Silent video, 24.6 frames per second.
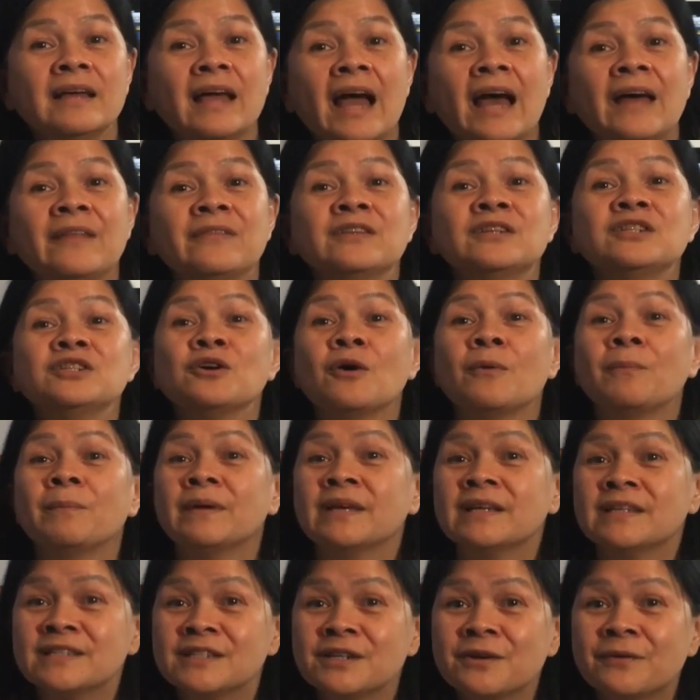and the
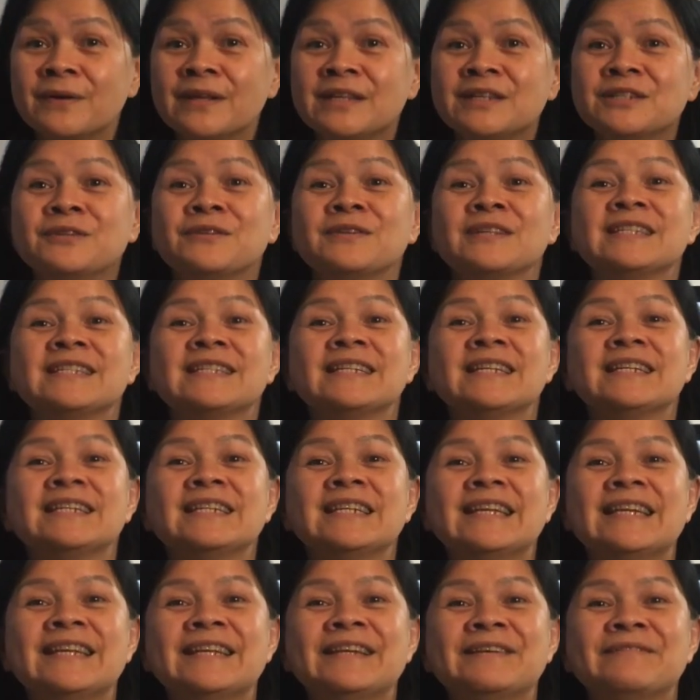topics you're interested
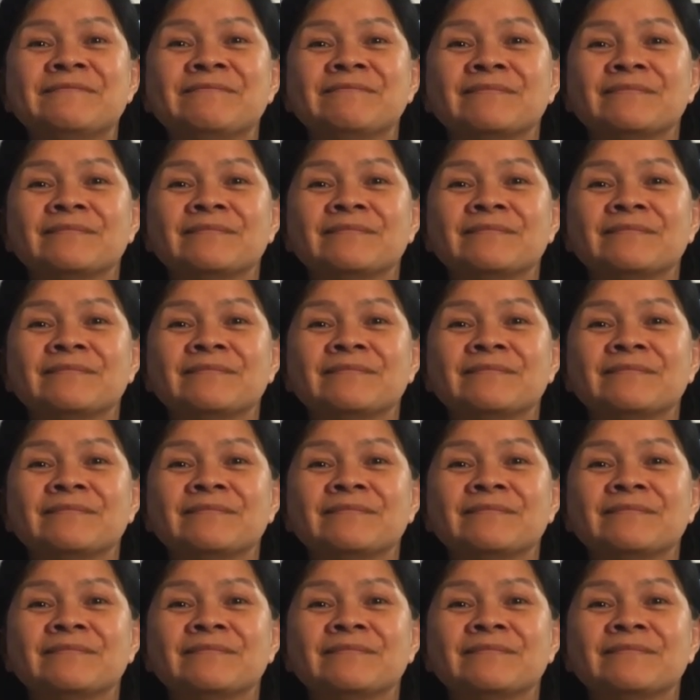in.